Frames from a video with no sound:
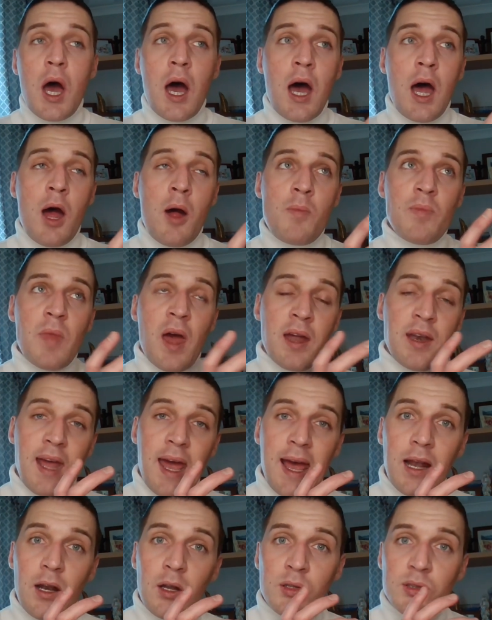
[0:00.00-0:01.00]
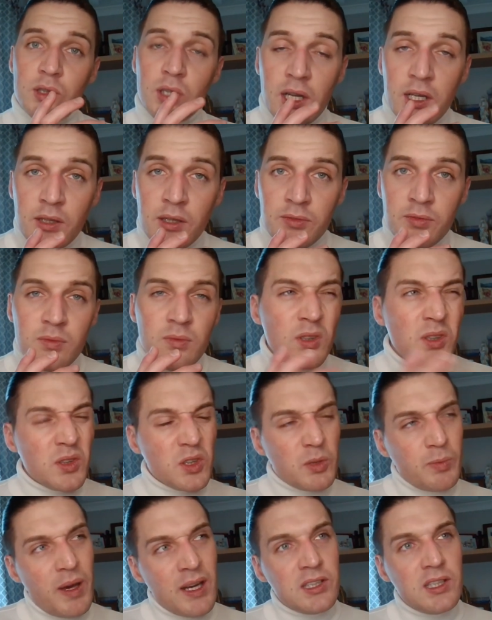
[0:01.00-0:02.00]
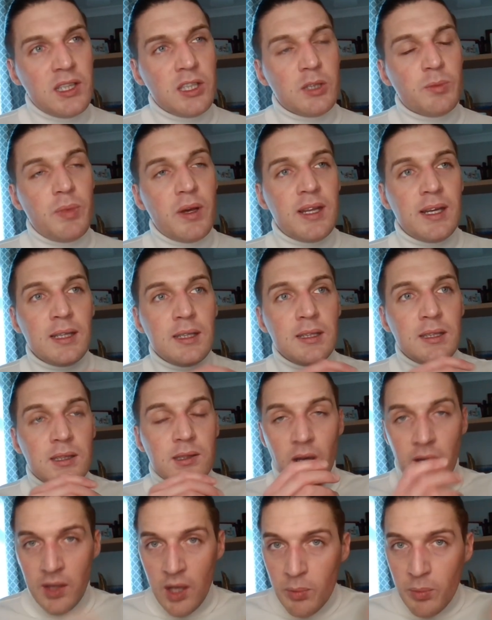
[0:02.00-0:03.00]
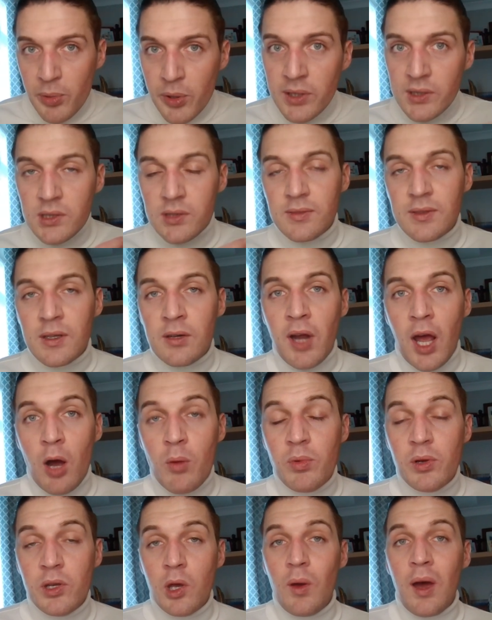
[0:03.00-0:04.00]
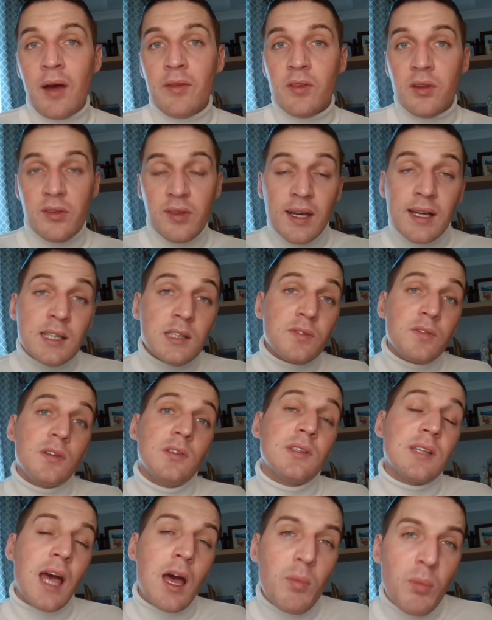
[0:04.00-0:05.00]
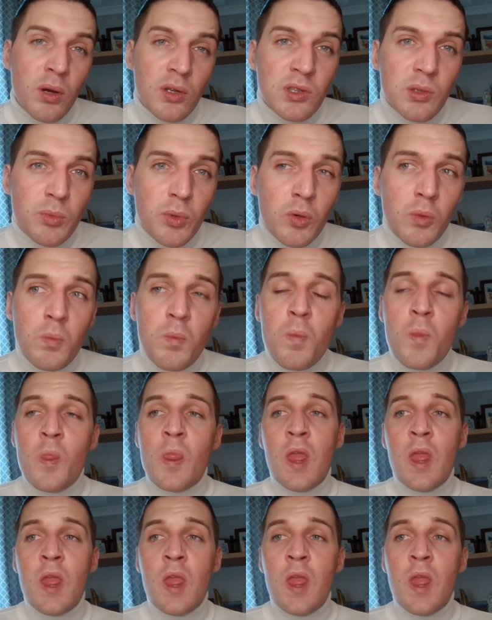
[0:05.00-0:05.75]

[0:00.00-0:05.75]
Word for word: Um, and hair loss kind of, not specialists, but they design their products around helping you have the thickest, fullest hair possible.